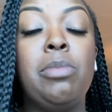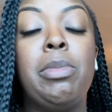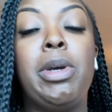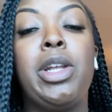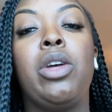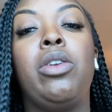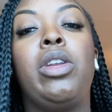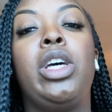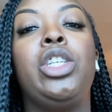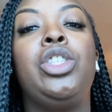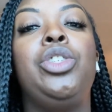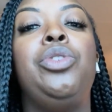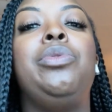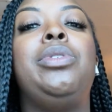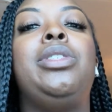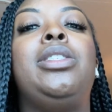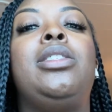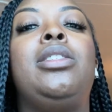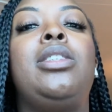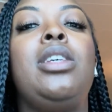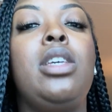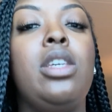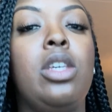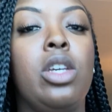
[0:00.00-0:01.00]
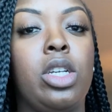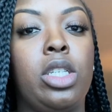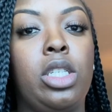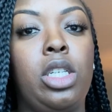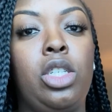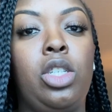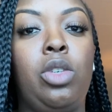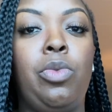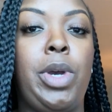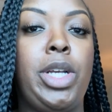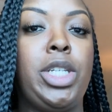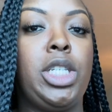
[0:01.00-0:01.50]
but it lets you see your
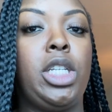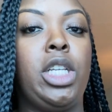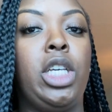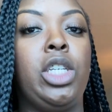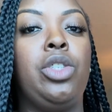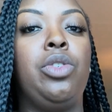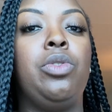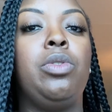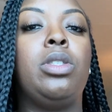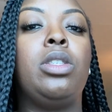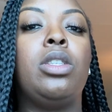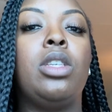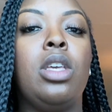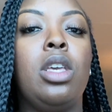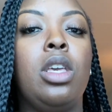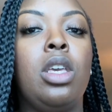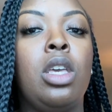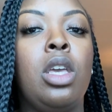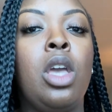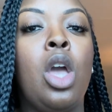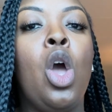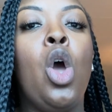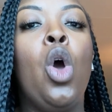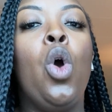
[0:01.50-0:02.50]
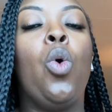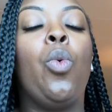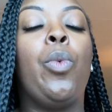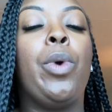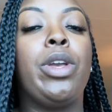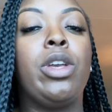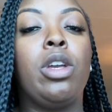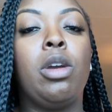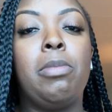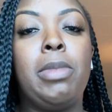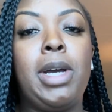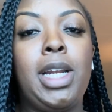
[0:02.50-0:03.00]
situation, lets you see where
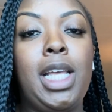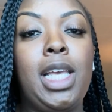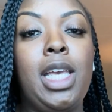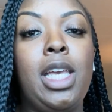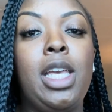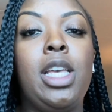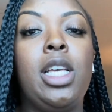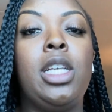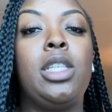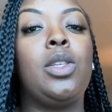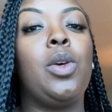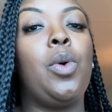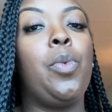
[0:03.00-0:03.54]
your money is,